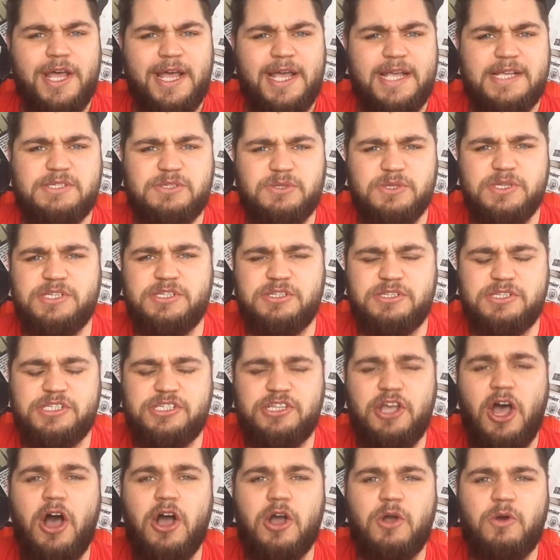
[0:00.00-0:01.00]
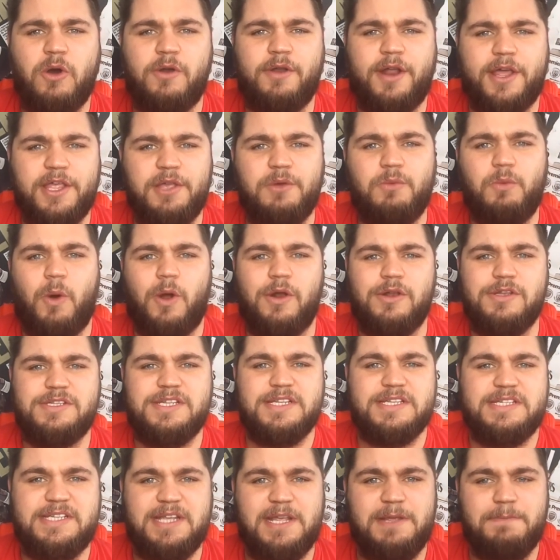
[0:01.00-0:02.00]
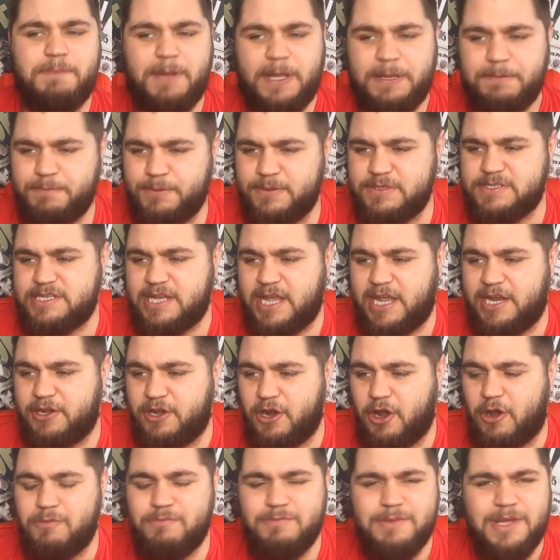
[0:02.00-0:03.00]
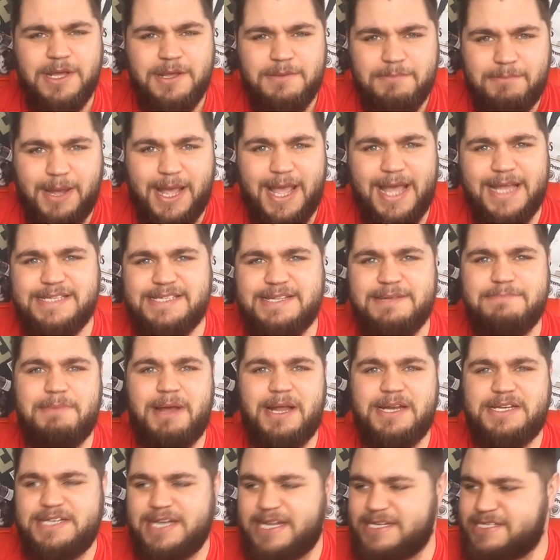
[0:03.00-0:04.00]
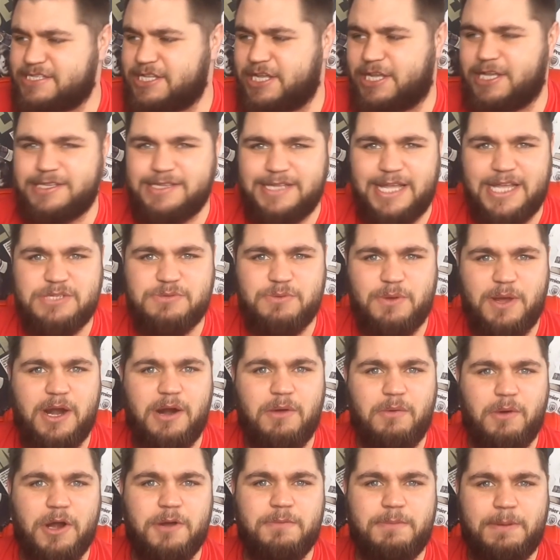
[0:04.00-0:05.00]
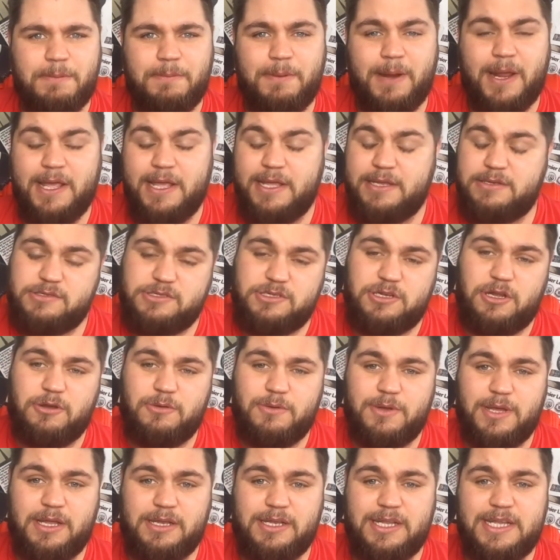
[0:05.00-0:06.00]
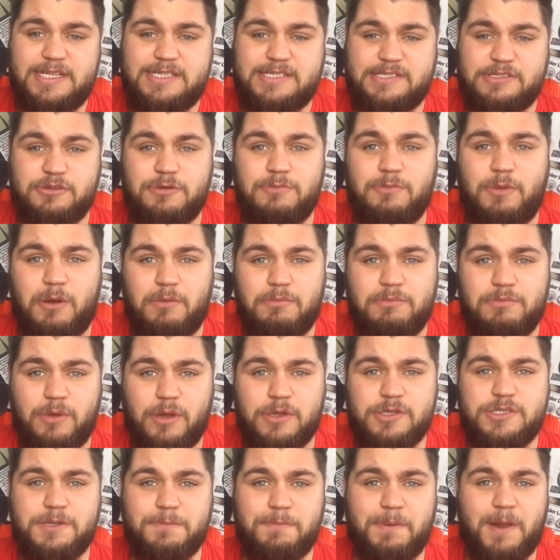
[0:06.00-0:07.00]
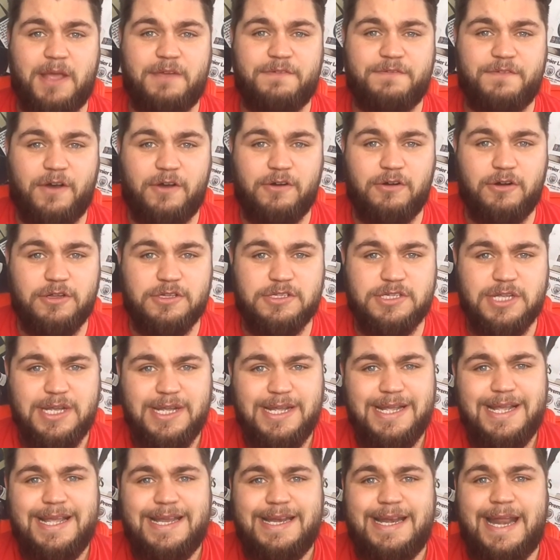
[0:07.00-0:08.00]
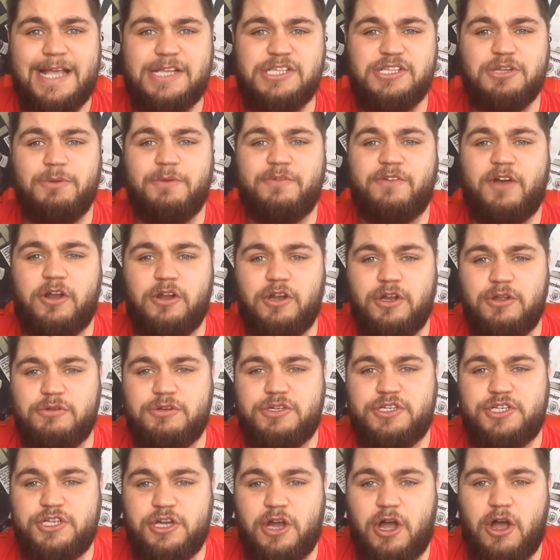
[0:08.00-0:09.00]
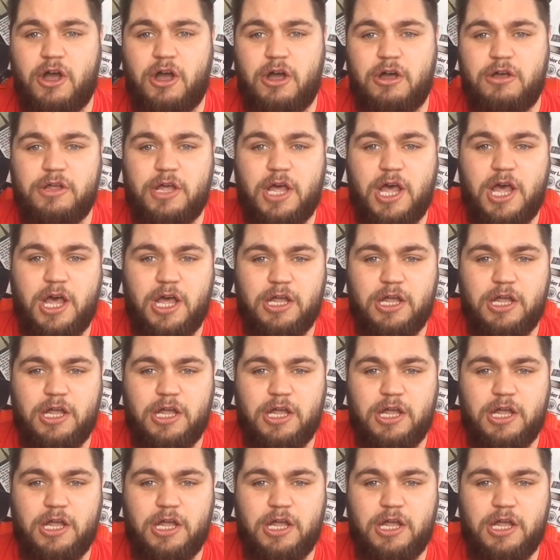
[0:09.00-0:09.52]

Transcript: It's the sort of quote that you want to see people saying, no, my head's in Manchester. That's where I want to be playing. So at least someone wants to play for us. Next up, we've got Luke Shaw.